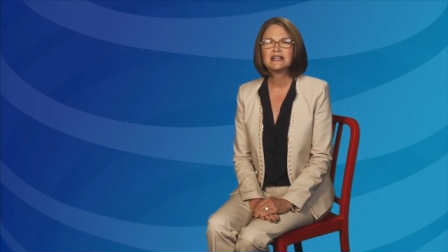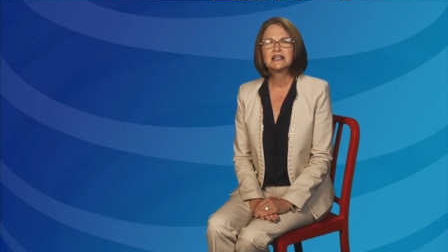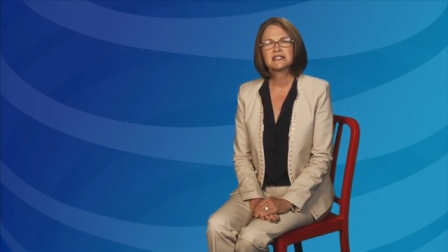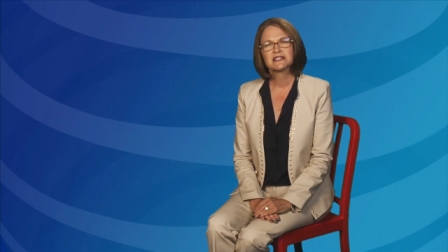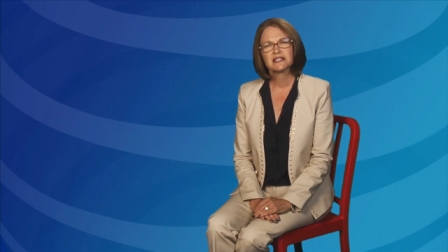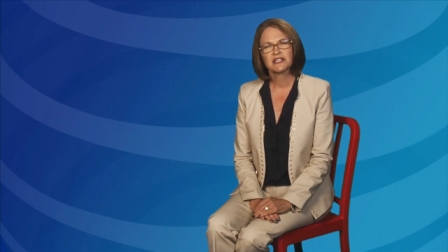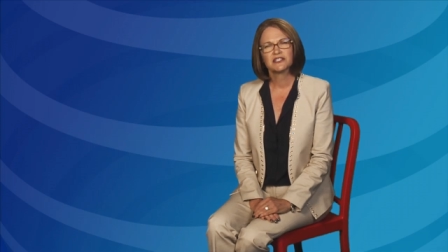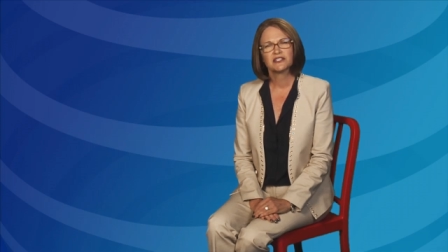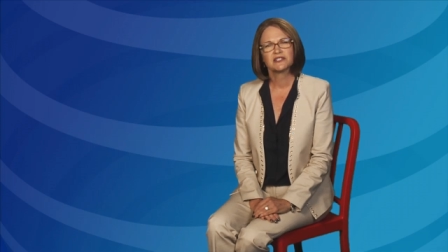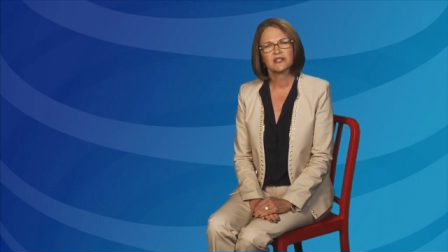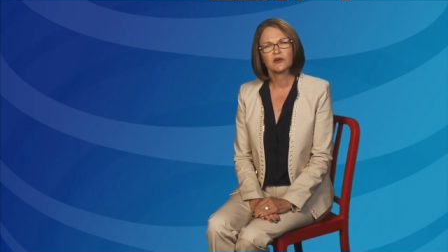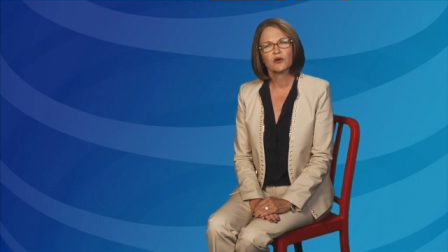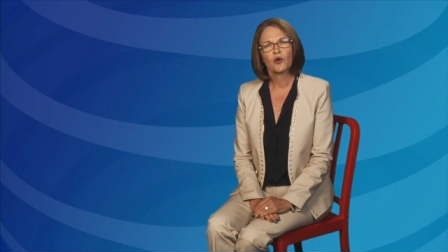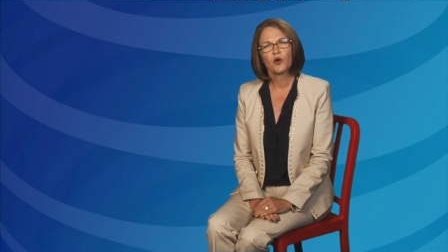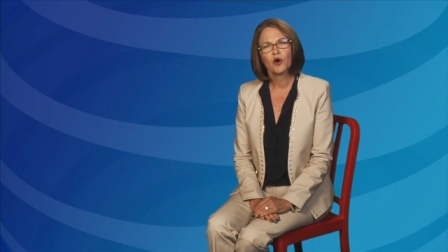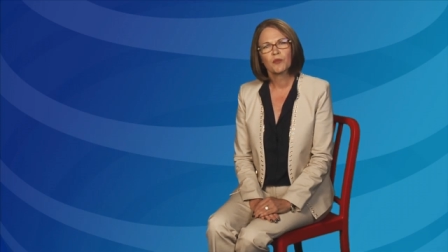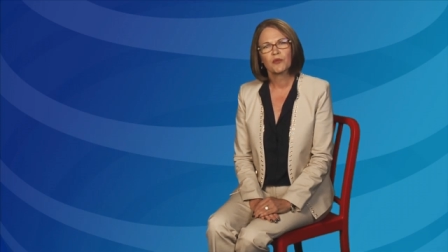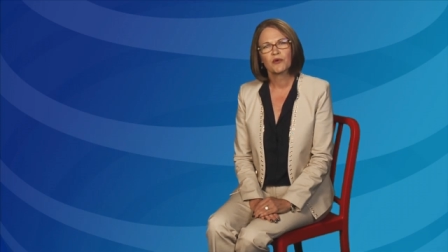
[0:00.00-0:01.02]
such as
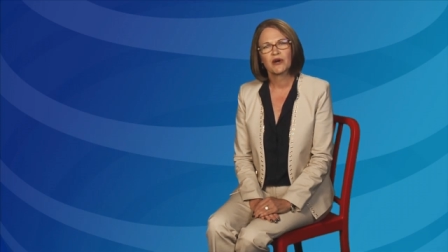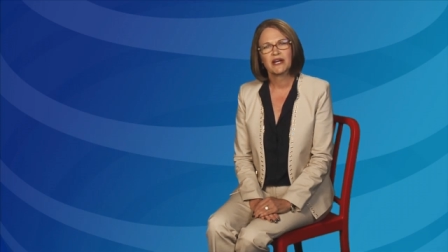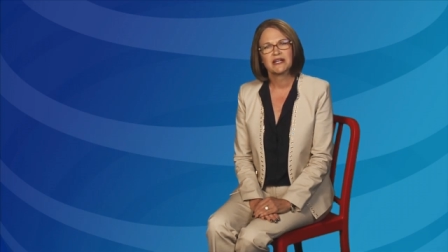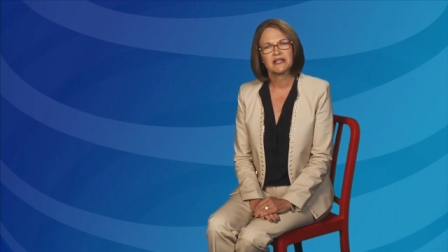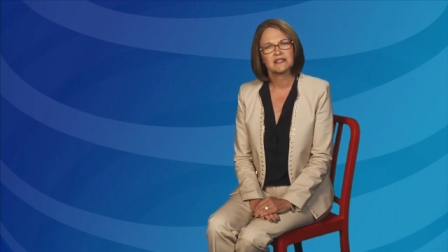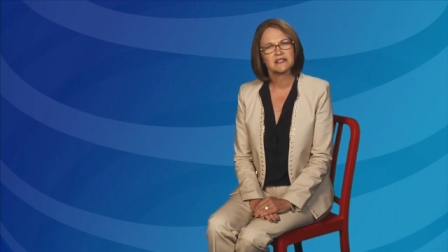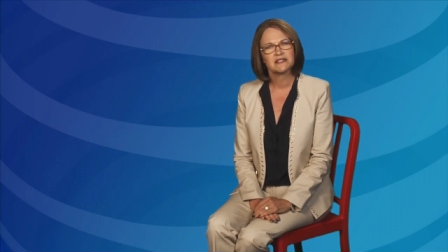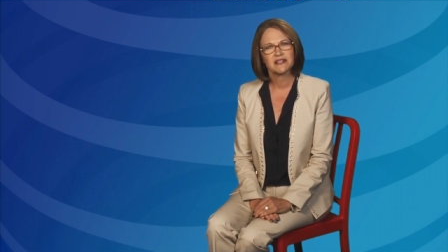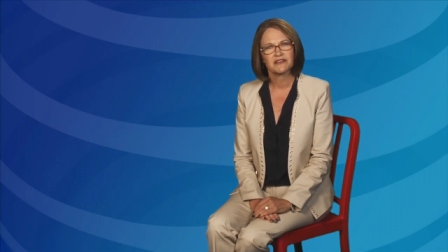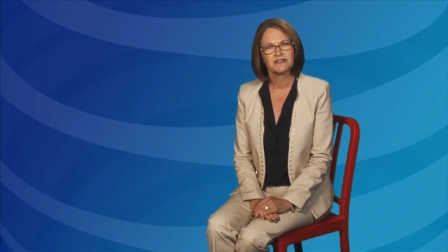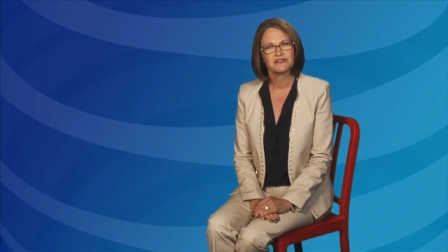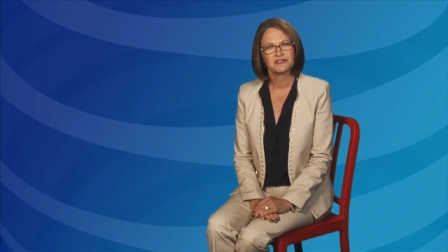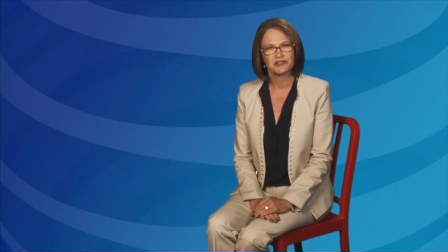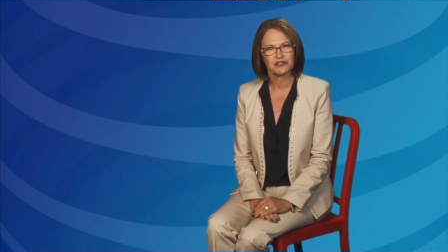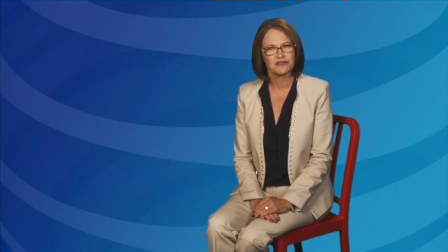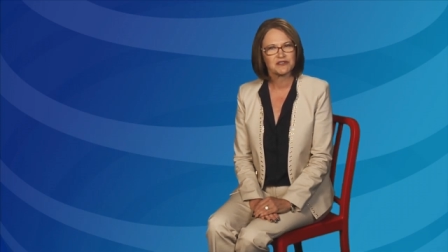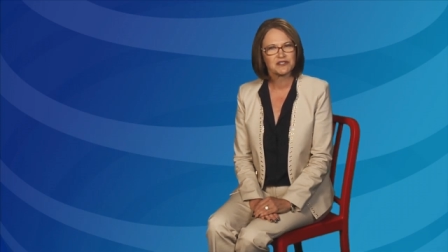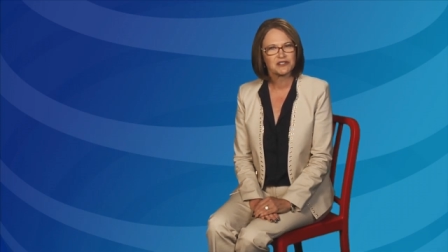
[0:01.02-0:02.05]
incorporating self
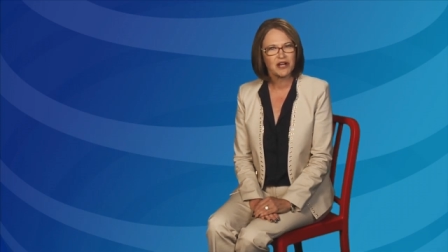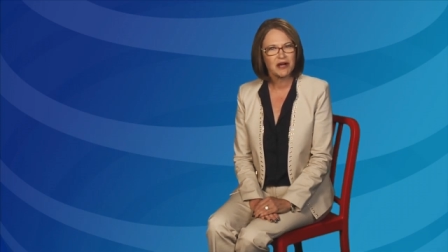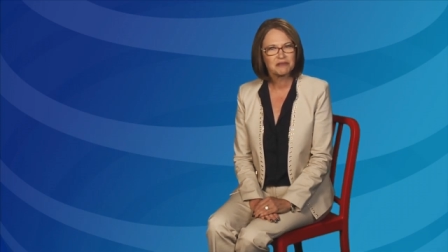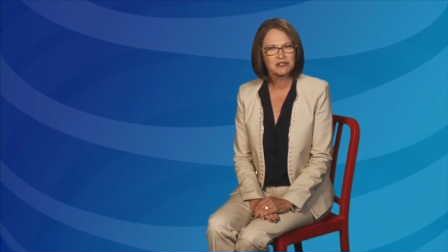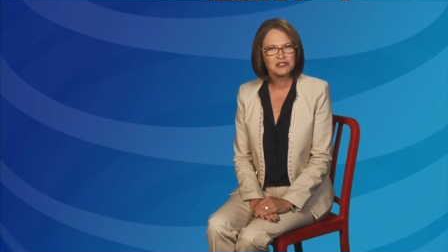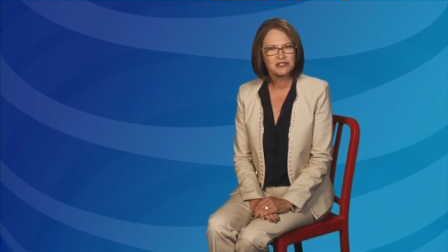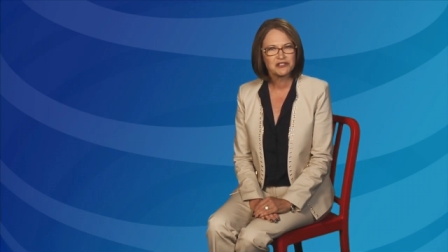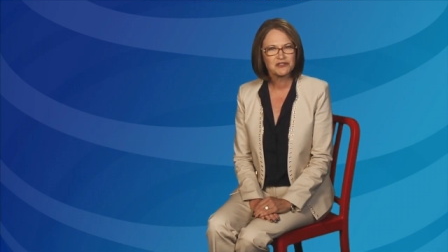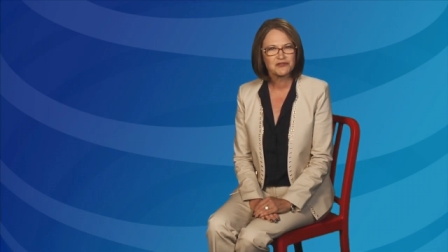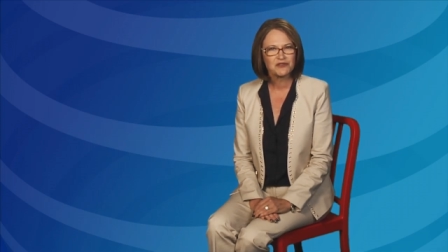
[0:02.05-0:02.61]
service options